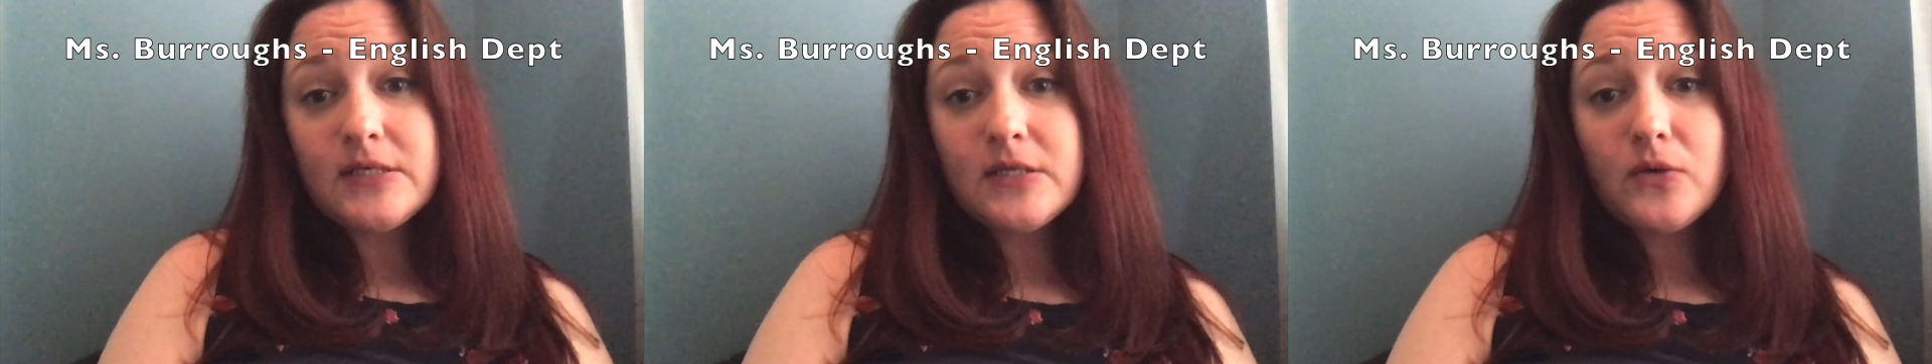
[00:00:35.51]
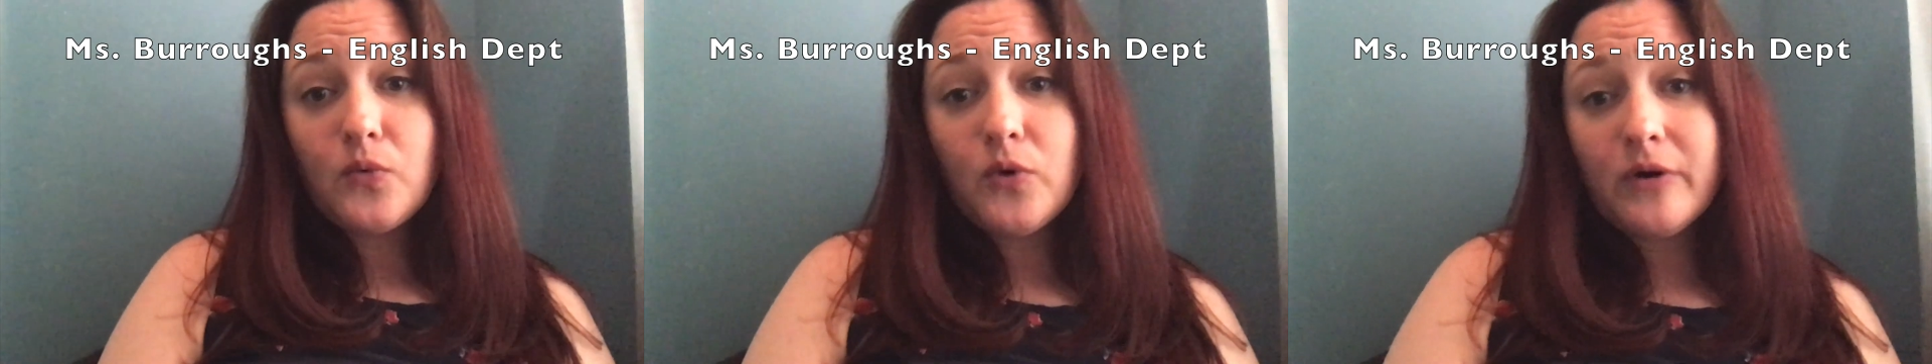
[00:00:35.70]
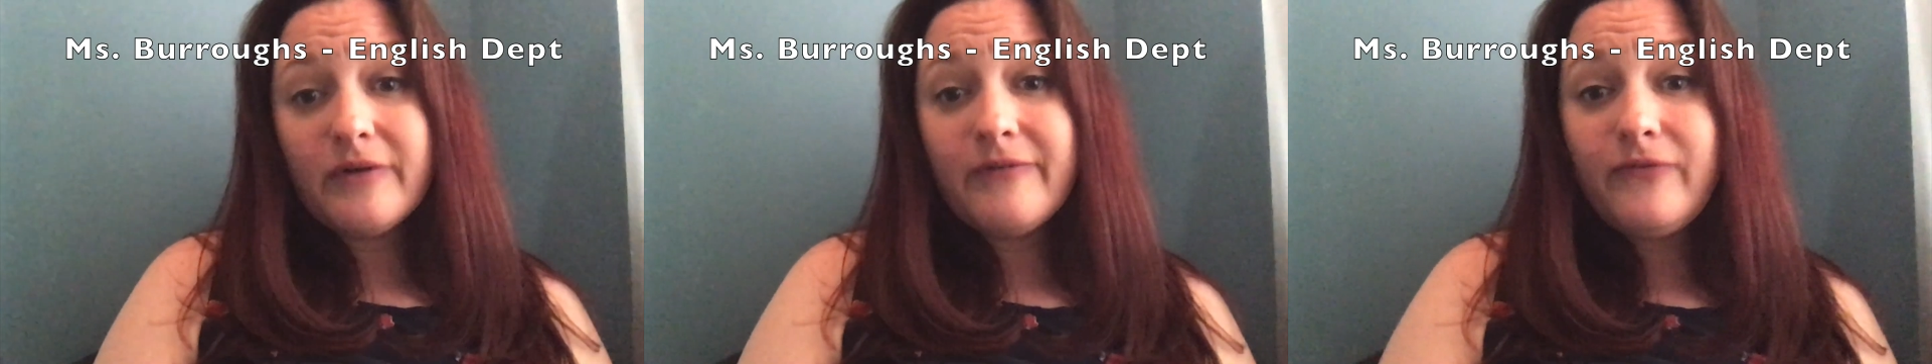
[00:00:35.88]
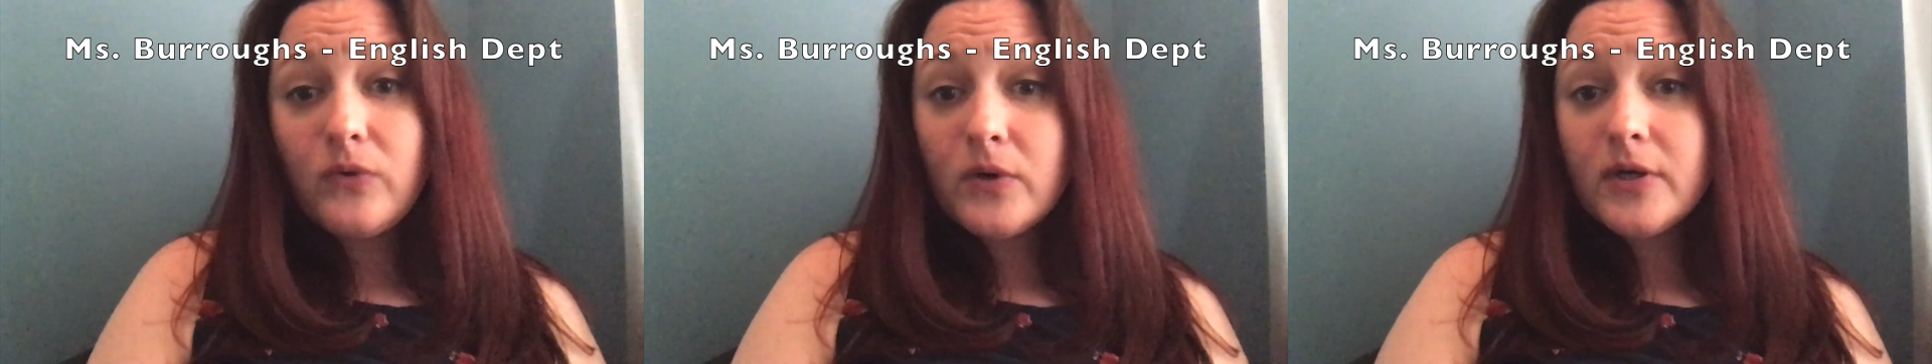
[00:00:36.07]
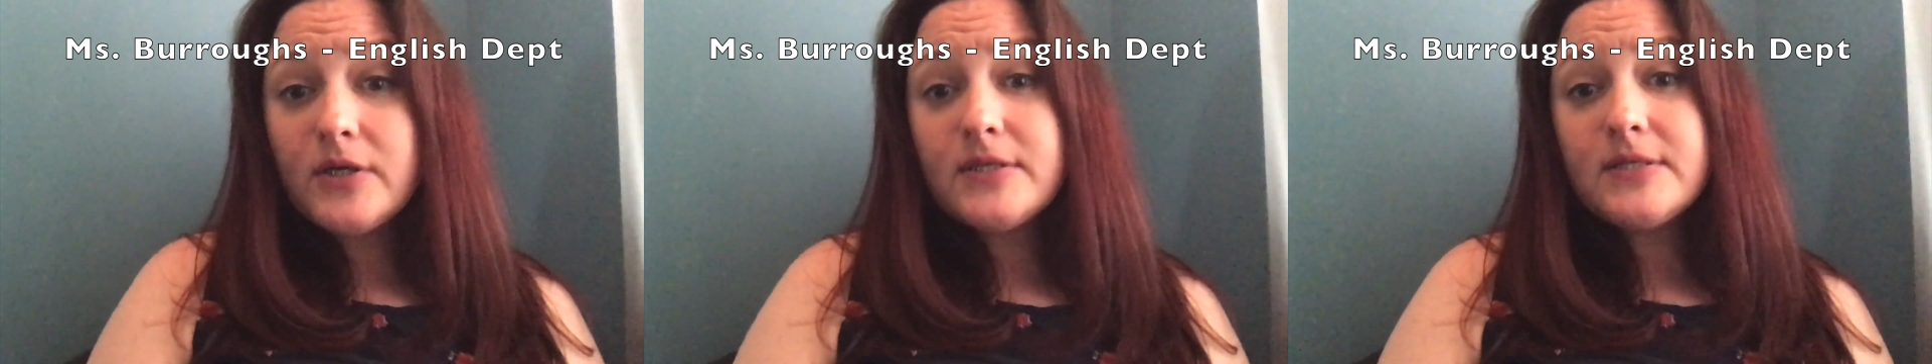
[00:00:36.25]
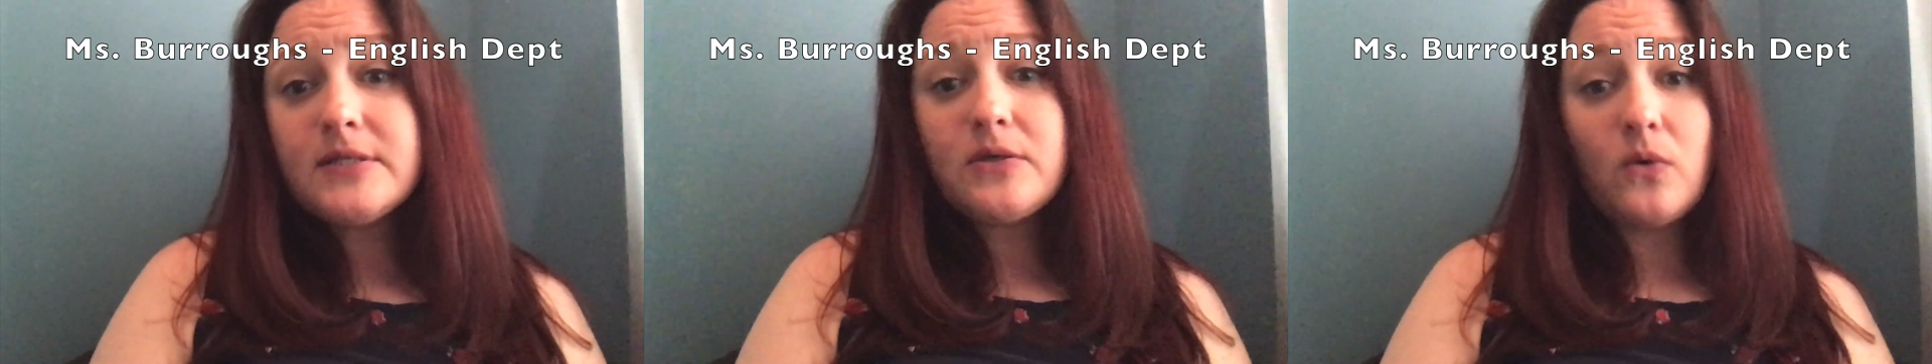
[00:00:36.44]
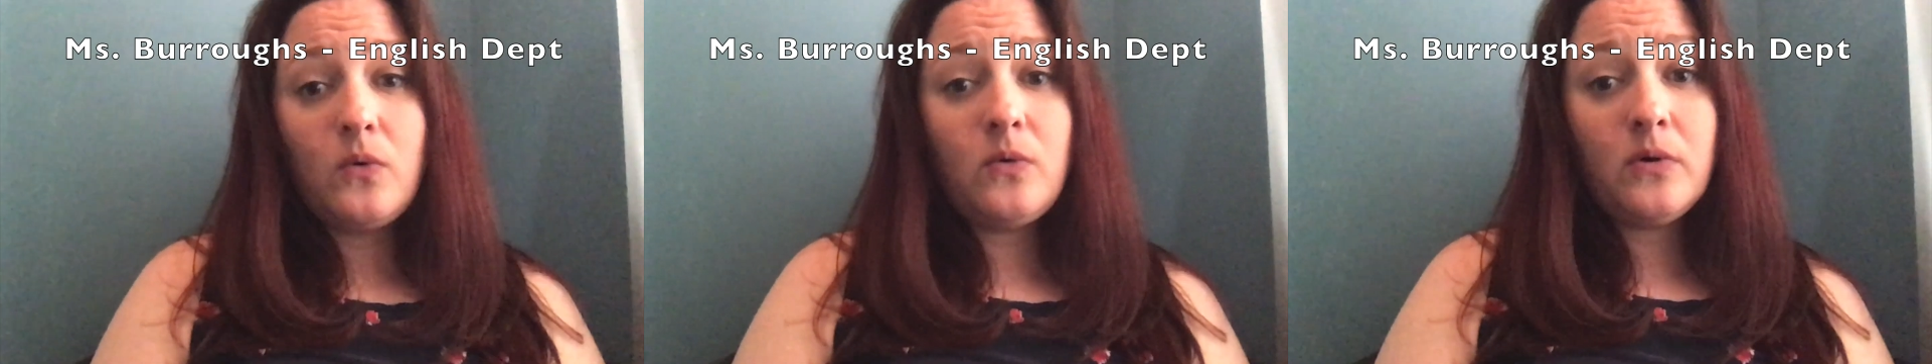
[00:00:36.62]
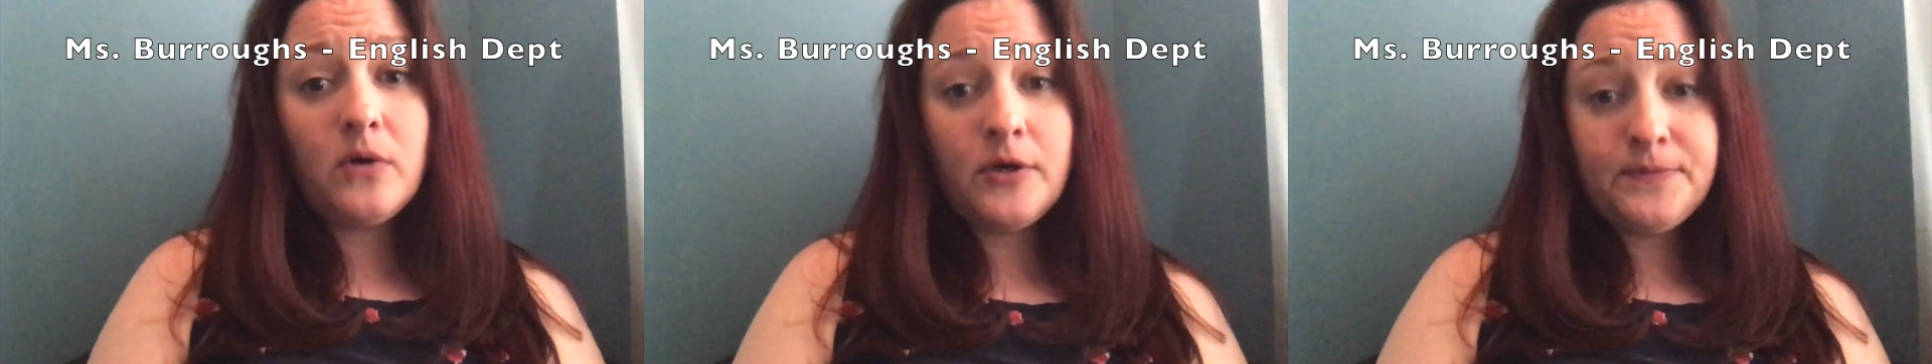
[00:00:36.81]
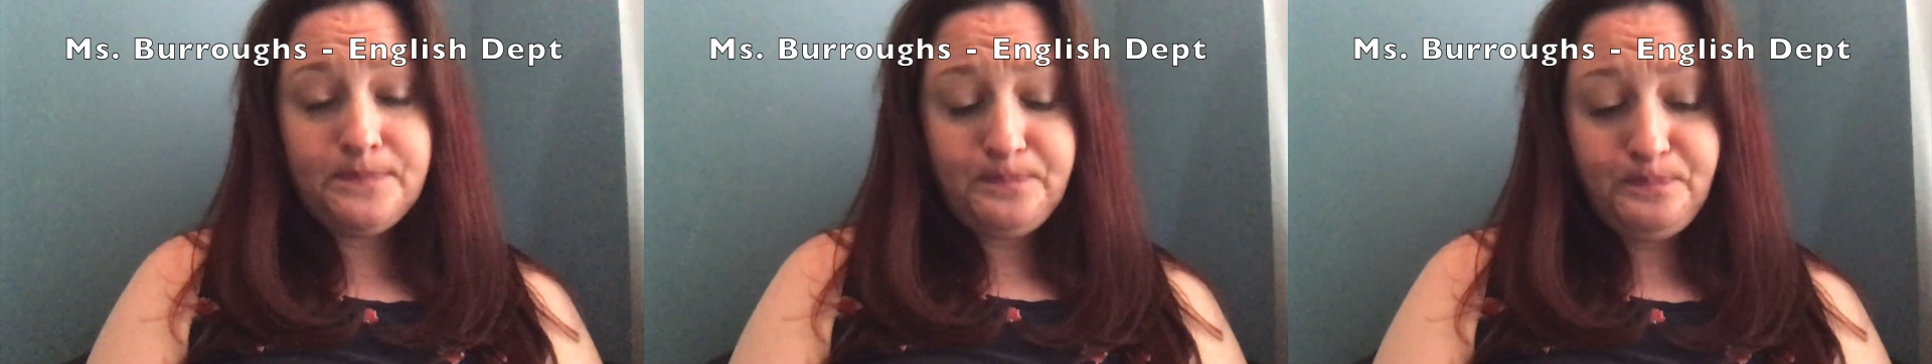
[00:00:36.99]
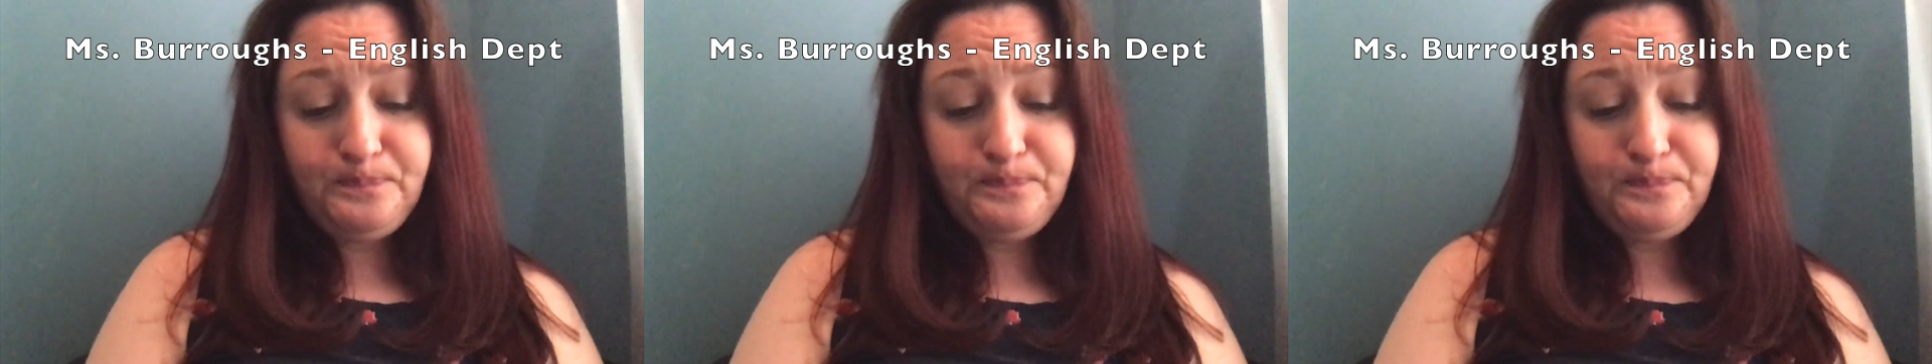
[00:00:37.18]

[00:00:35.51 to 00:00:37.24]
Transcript: the workforce or